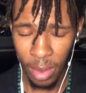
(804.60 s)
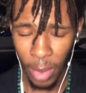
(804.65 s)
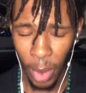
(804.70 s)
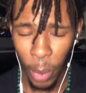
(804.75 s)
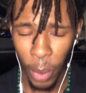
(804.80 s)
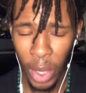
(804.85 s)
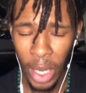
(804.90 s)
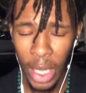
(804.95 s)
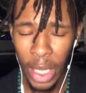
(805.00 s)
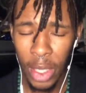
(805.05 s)

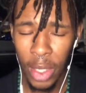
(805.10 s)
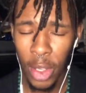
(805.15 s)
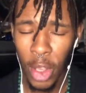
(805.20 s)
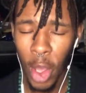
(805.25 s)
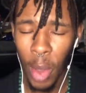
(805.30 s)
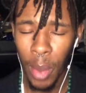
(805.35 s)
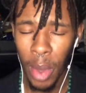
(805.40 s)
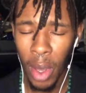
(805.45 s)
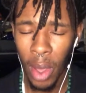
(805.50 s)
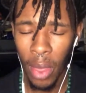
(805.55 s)
We need to go
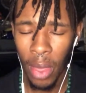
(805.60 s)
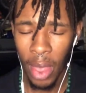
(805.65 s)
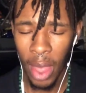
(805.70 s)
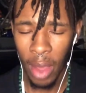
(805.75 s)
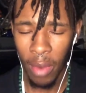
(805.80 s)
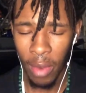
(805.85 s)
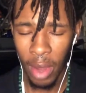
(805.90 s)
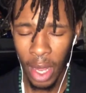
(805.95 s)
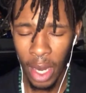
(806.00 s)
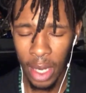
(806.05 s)
beyond that
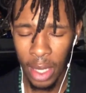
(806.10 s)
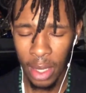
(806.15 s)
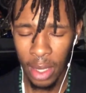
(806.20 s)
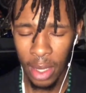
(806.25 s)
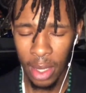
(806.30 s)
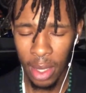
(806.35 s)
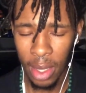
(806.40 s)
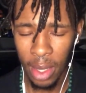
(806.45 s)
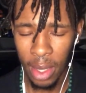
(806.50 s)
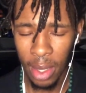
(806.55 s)

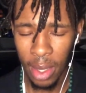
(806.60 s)
reality.